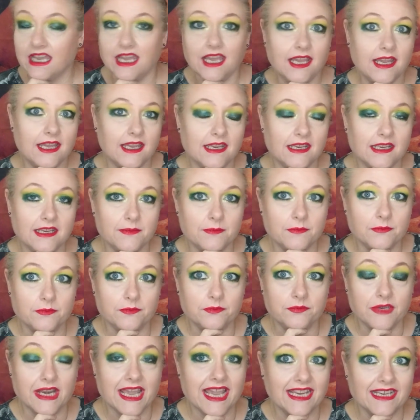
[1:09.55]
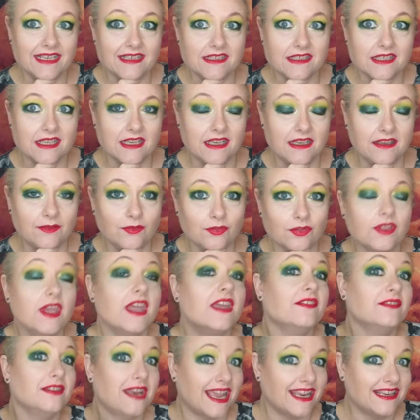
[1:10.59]

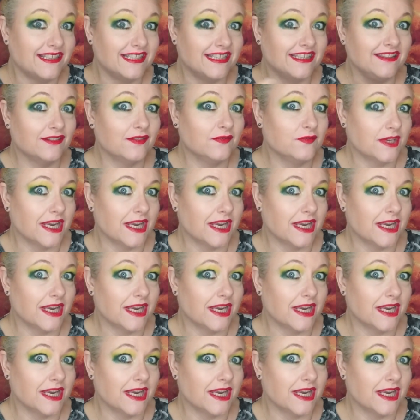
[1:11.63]
19th